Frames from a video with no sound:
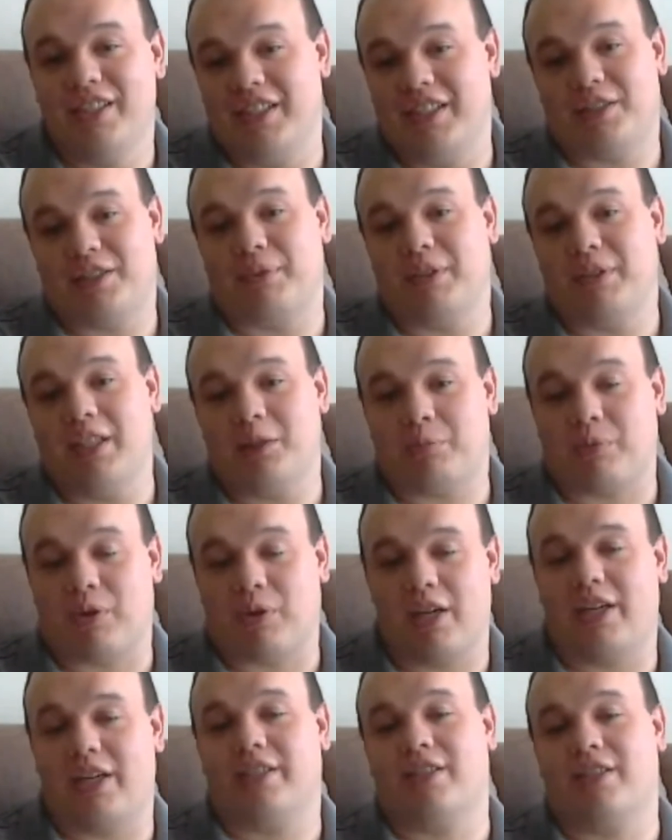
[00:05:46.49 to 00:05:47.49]
It's a release
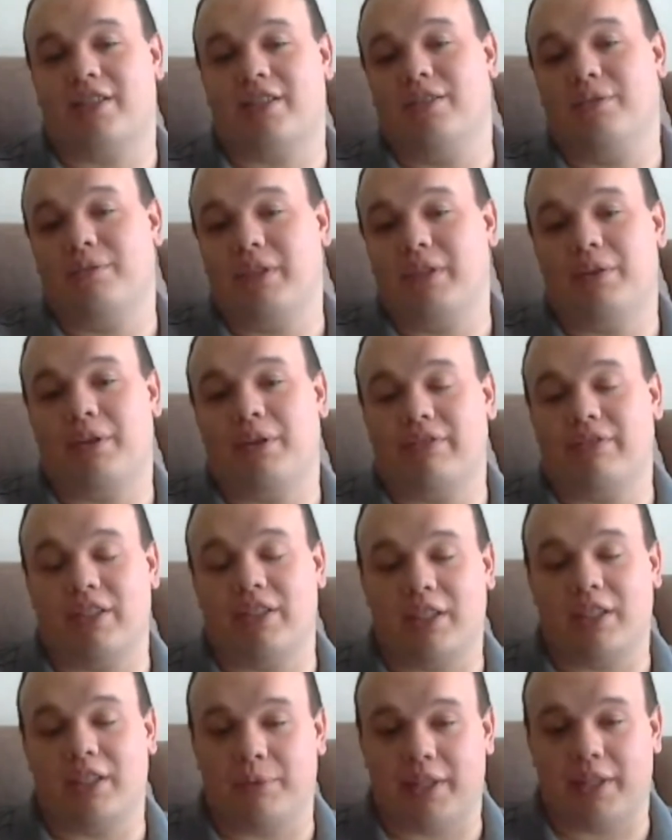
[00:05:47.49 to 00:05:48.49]
product. We don't have to
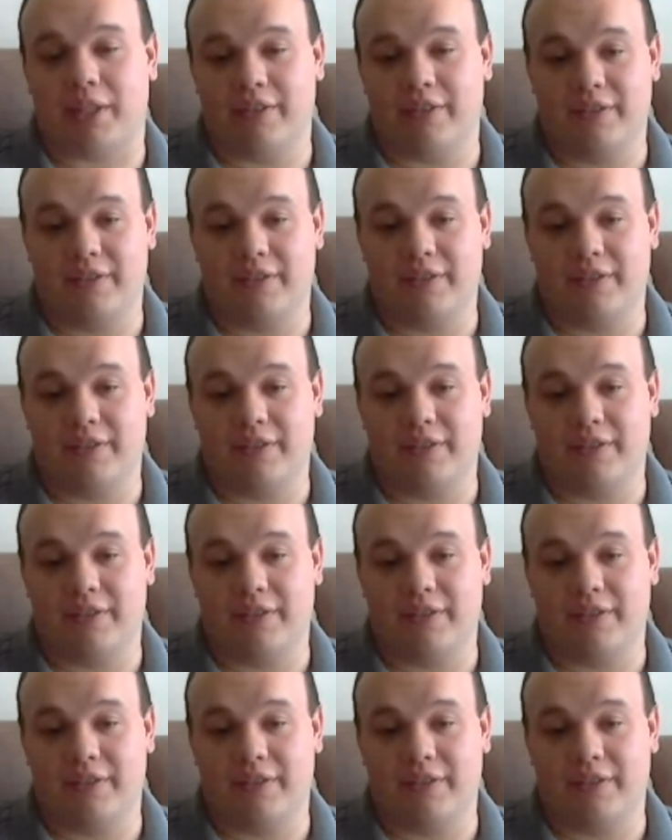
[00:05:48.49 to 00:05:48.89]
deal with it.